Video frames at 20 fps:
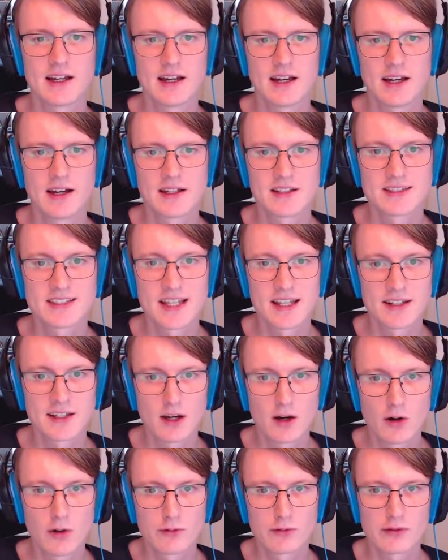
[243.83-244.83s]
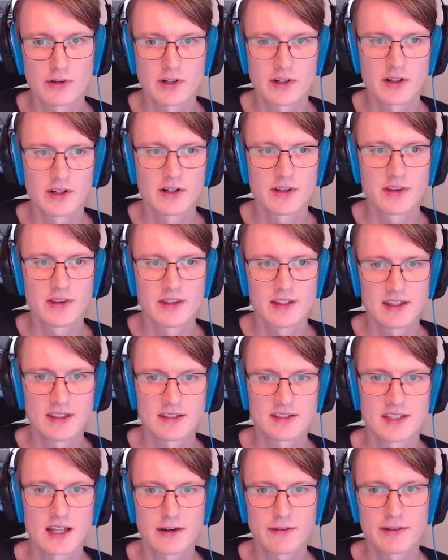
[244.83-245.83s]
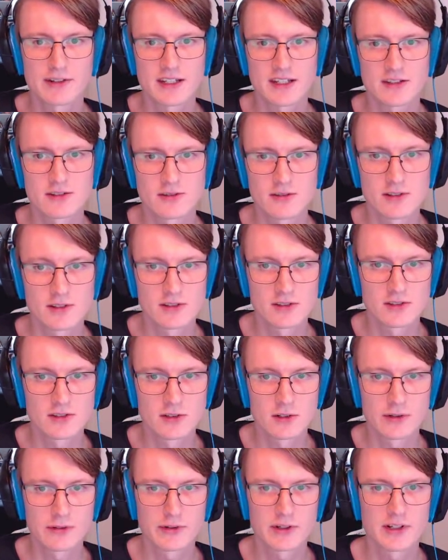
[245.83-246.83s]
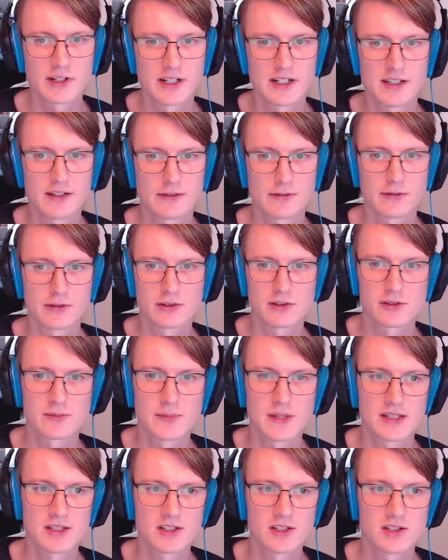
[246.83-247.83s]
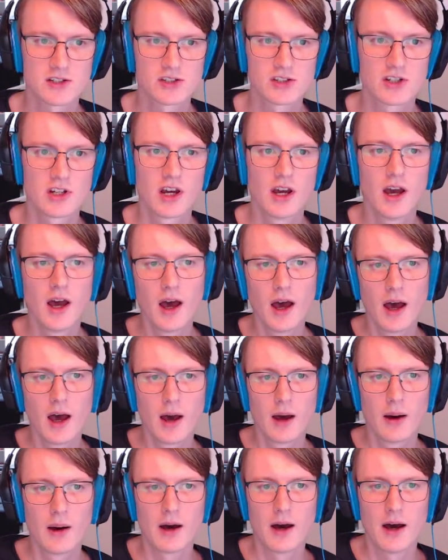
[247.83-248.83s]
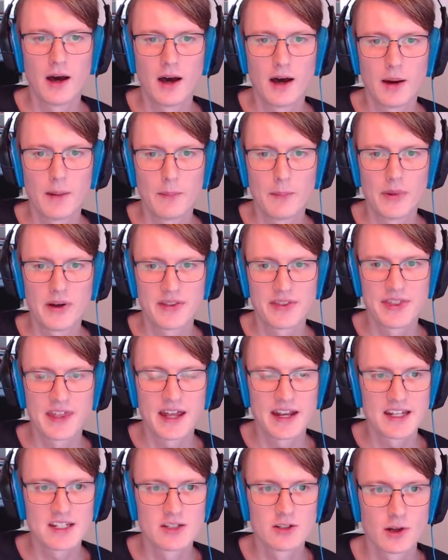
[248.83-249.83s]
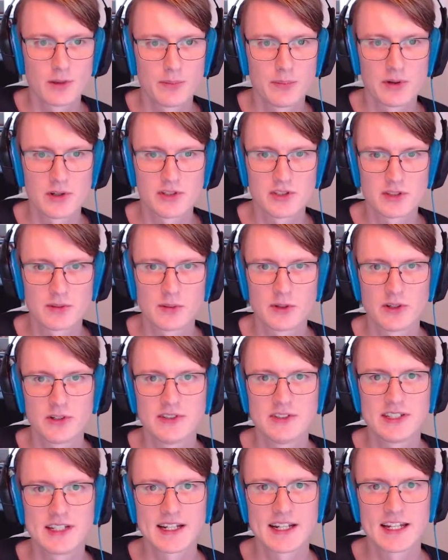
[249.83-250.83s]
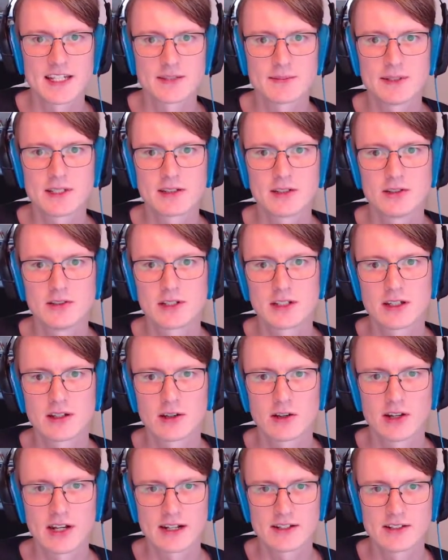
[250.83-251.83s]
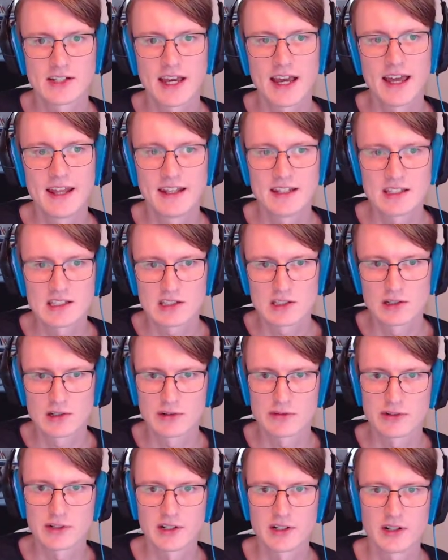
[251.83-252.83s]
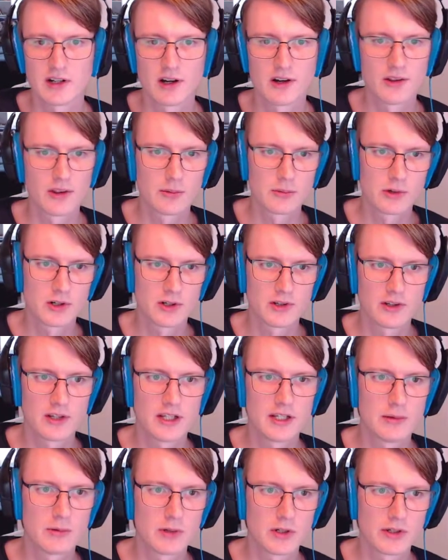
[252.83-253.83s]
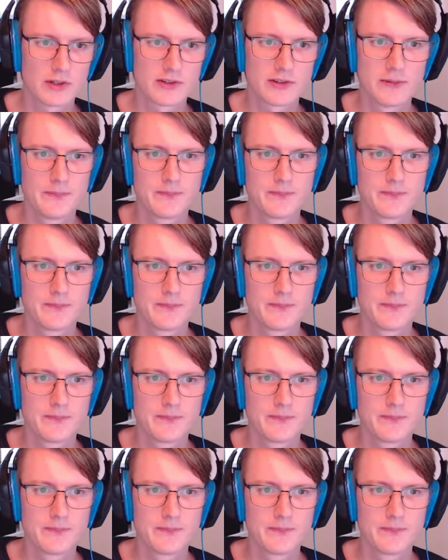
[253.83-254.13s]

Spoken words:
send over the ciphertext to the server in the first message. But that is not possible in TLS because you can connect to any server in the world.